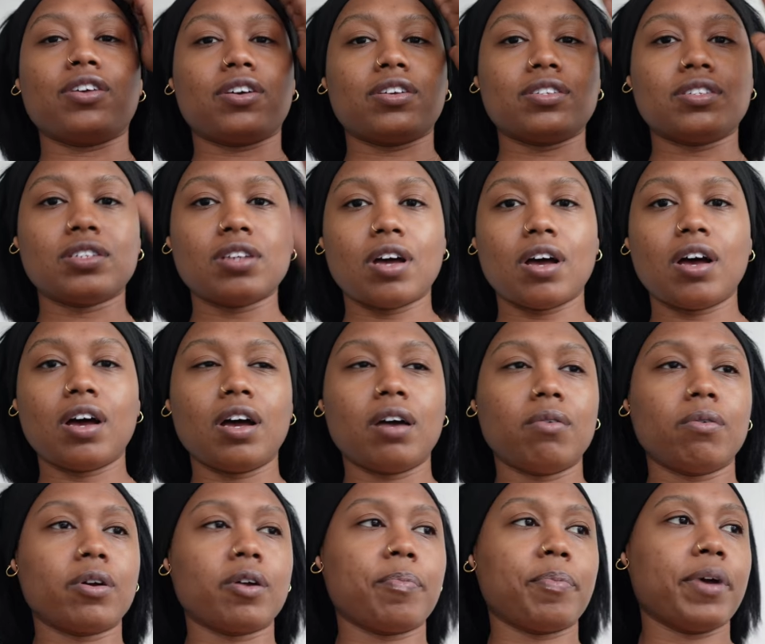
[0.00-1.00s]
y'all saw, I
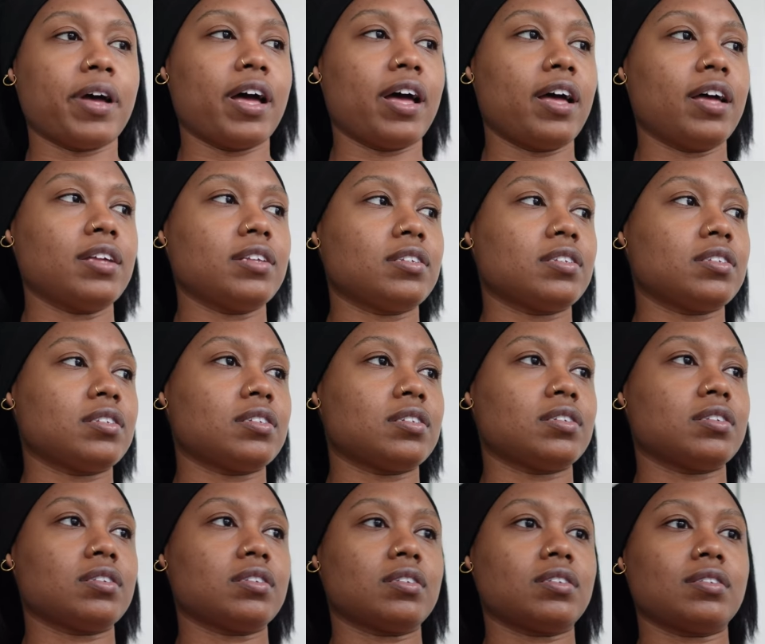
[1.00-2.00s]
woke up at,
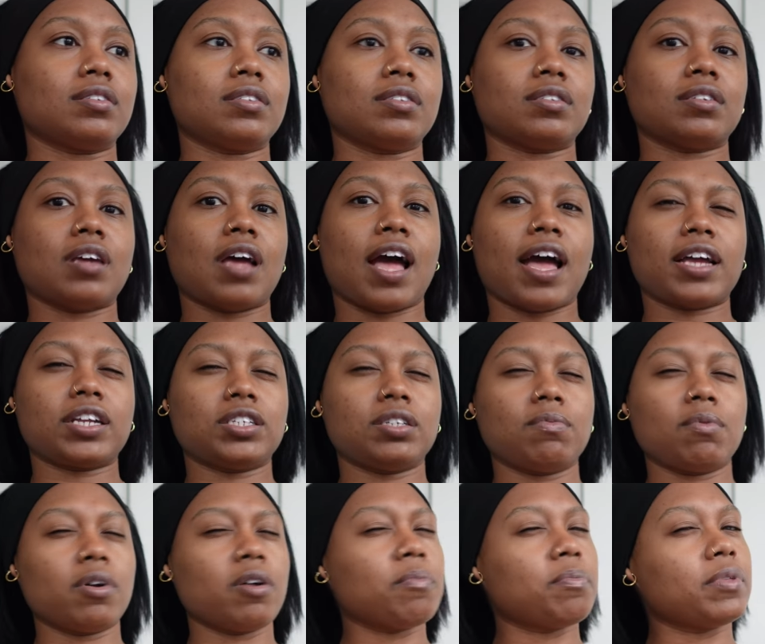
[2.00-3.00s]

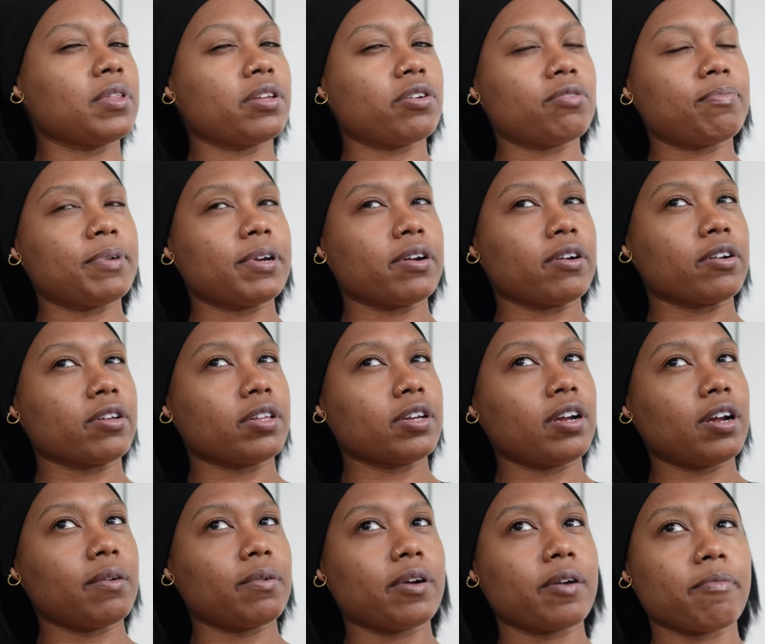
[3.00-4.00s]
actually woke up a little bit
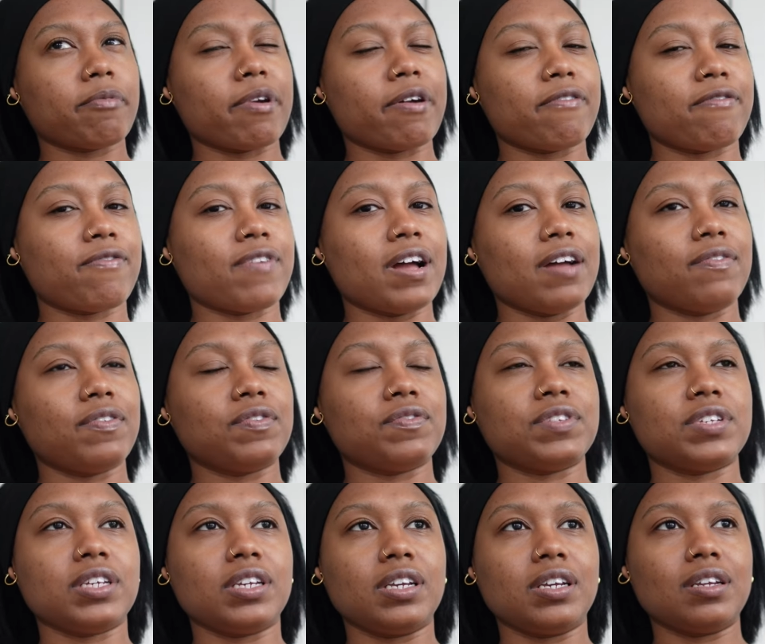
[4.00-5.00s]
earlier. I woke up around
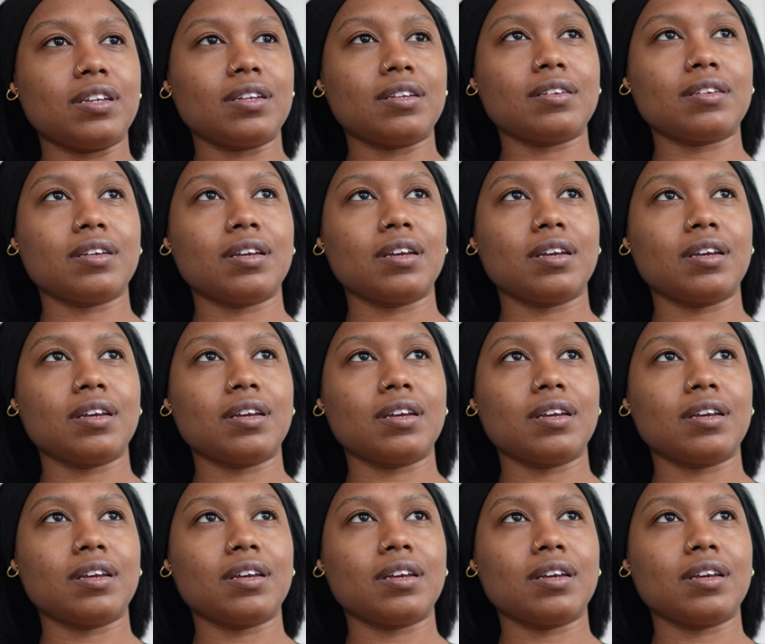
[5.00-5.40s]
5:15,